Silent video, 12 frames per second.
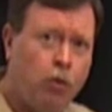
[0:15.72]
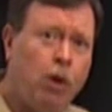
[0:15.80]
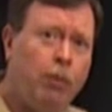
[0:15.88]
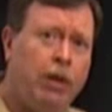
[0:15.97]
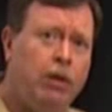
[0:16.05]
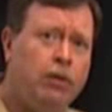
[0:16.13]

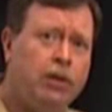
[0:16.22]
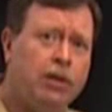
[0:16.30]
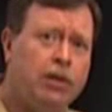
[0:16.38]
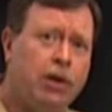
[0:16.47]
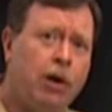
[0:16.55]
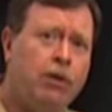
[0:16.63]
So we'll be
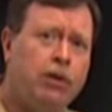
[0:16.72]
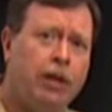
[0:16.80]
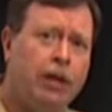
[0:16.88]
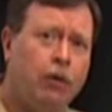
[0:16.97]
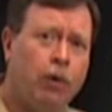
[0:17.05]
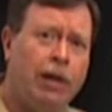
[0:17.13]
using
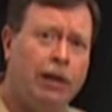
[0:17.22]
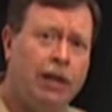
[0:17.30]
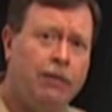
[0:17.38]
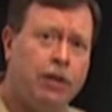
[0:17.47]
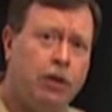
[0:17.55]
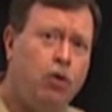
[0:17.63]
Sargent and
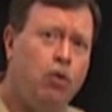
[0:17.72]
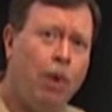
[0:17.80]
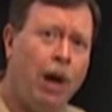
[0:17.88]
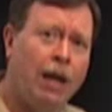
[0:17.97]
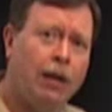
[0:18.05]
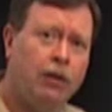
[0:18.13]
Greenleaf's
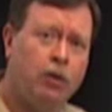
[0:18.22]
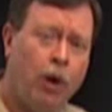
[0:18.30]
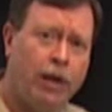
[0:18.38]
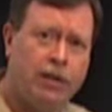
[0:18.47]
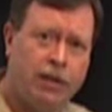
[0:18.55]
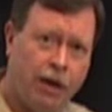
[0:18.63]
new Model
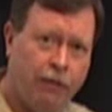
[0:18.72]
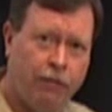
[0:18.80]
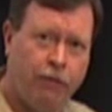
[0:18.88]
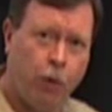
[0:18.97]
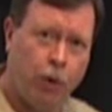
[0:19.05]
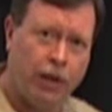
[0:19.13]

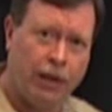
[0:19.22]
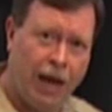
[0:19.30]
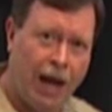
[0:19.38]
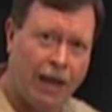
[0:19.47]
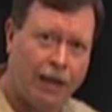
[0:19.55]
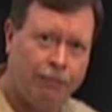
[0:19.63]
2740
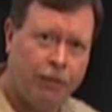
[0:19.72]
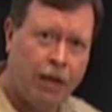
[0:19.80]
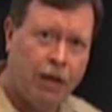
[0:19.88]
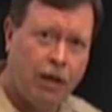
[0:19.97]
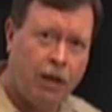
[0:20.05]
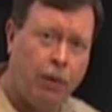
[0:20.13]
lock.
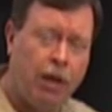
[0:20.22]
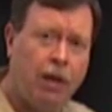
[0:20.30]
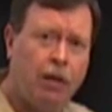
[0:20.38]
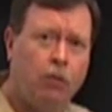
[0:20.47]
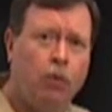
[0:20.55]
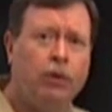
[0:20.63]
To
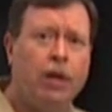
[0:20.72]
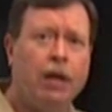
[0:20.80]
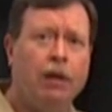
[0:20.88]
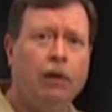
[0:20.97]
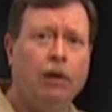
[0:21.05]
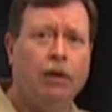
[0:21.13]
begin, we'll
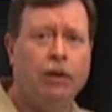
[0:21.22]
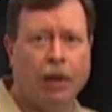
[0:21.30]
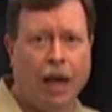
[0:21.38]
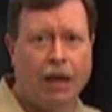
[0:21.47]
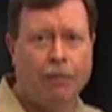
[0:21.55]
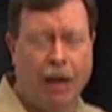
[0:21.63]
take a look
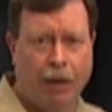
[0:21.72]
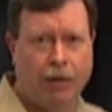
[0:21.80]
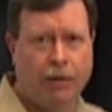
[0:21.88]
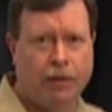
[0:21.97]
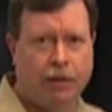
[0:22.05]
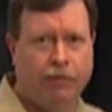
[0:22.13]
at the lock
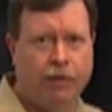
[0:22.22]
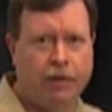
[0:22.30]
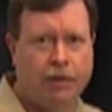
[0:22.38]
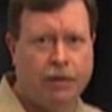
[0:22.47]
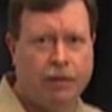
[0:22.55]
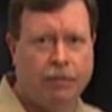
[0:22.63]
mounting
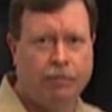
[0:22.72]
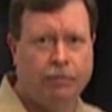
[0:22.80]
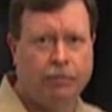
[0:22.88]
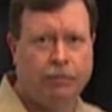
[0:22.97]
surface.